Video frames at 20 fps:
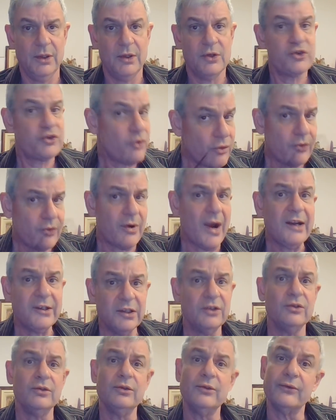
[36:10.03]
Show
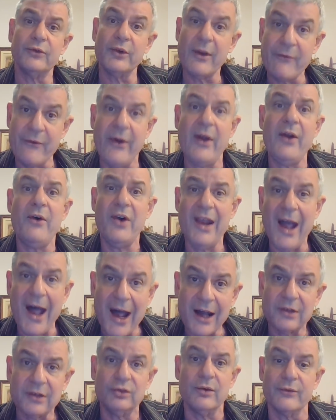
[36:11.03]
gratitude for the very
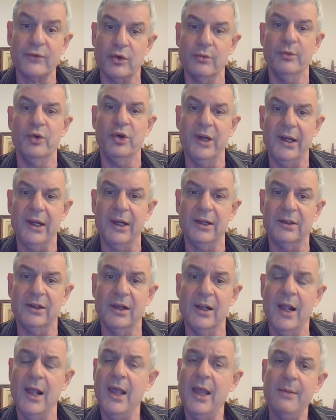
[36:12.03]
act of
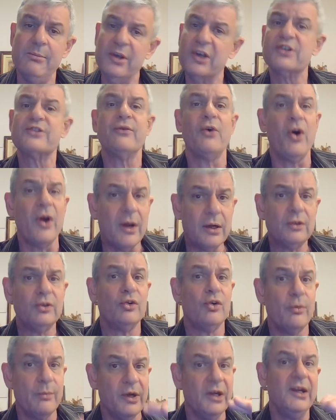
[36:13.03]
communicating, because for her
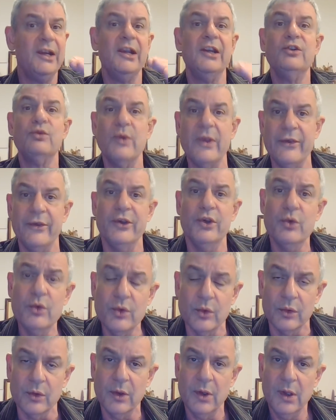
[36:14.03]
to communicate with
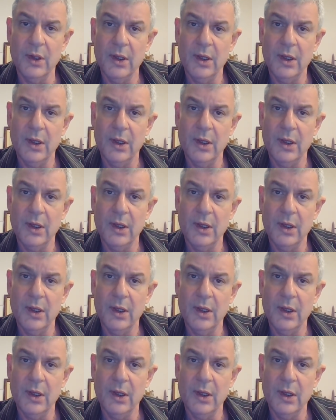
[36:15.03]
you,